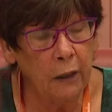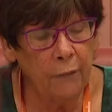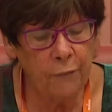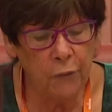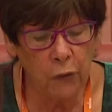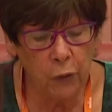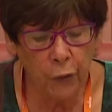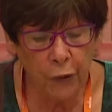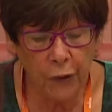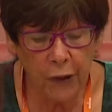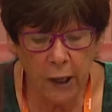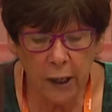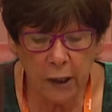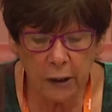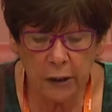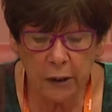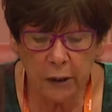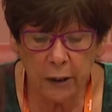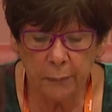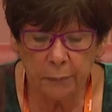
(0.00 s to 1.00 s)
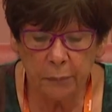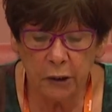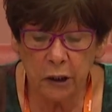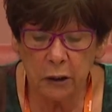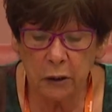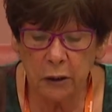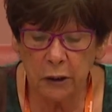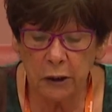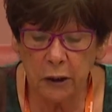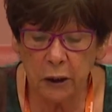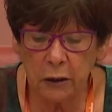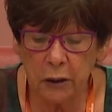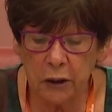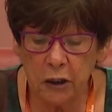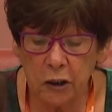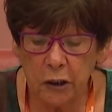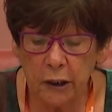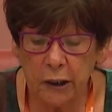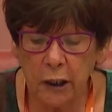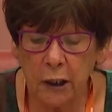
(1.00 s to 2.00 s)
4,000 Aboriginal and Torres
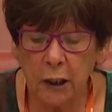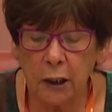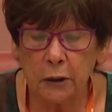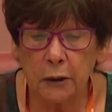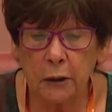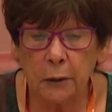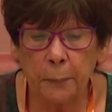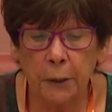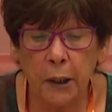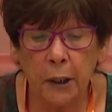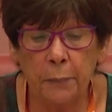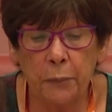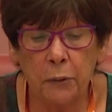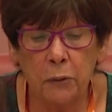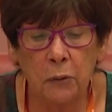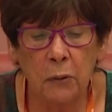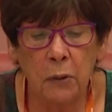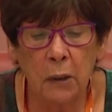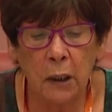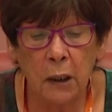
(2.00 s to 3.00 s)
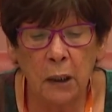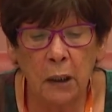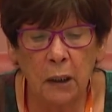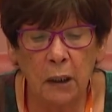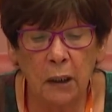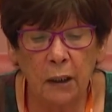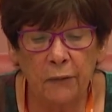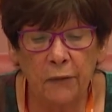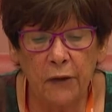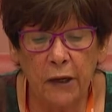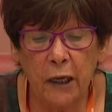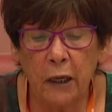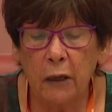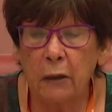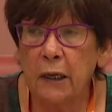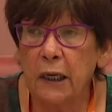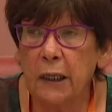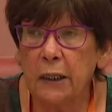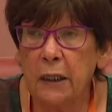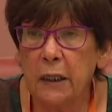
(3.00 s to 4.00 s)
Strait Islander people have now
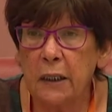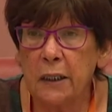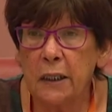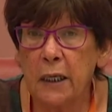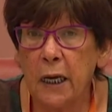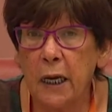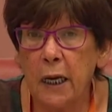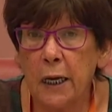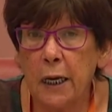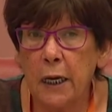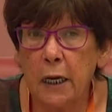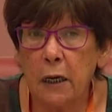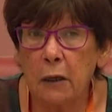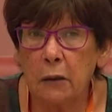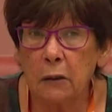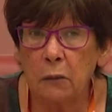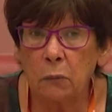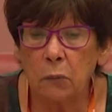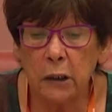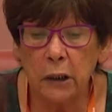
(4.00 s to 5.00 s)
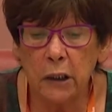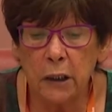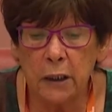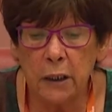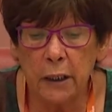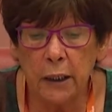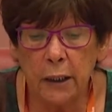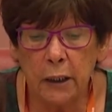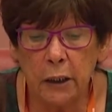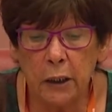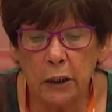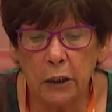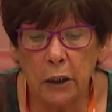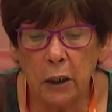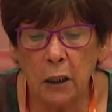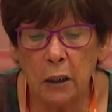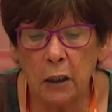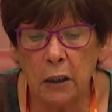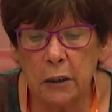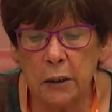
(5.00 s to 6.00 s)
had their say on what is needed to
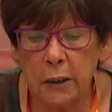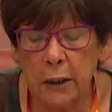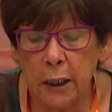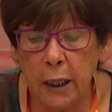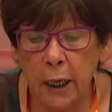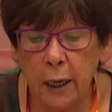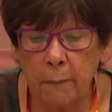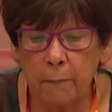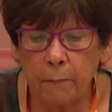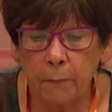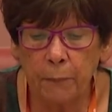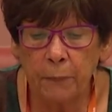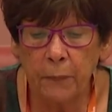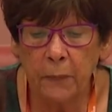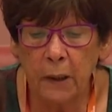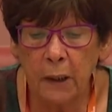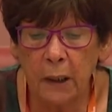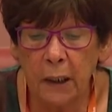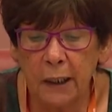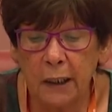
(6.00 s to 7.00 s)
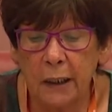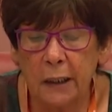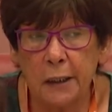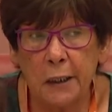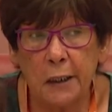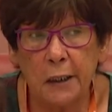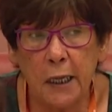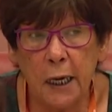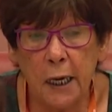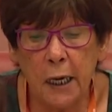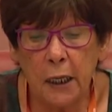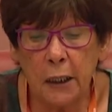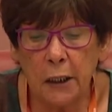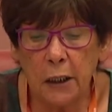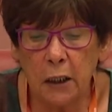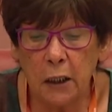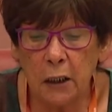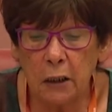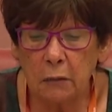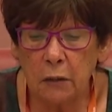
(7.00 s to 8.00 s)
close the gap. Today, the
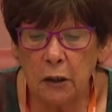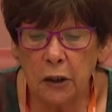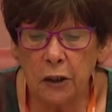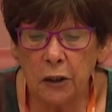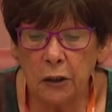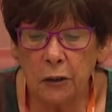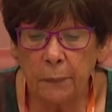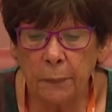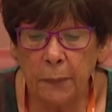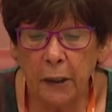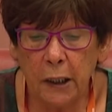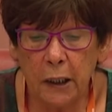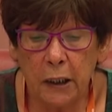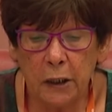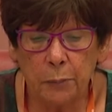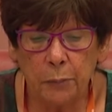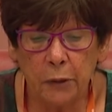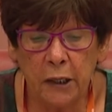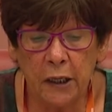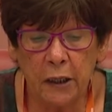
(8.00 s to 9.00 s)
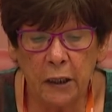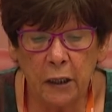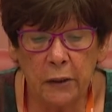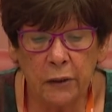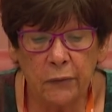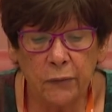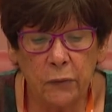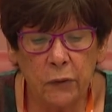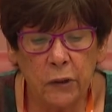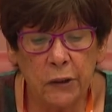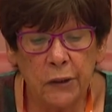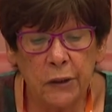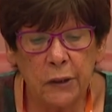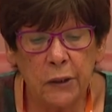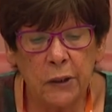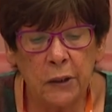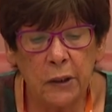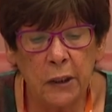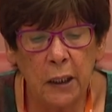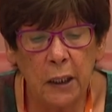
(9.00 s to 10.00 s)
Coalition of Peaks bring those
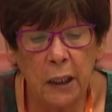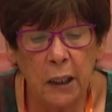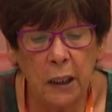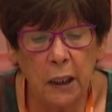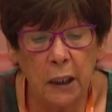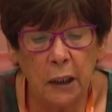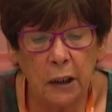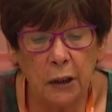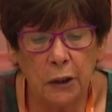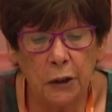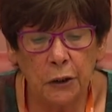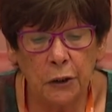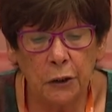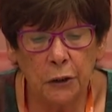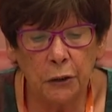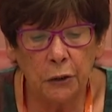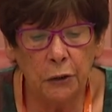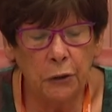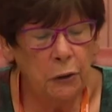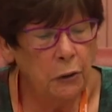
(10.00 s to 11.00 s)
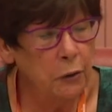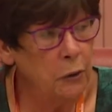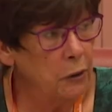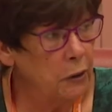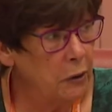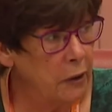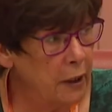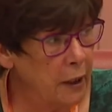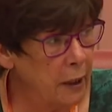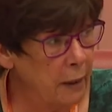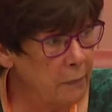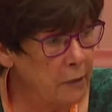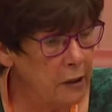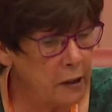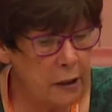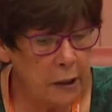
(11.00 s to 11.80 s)
voices to the Cabinet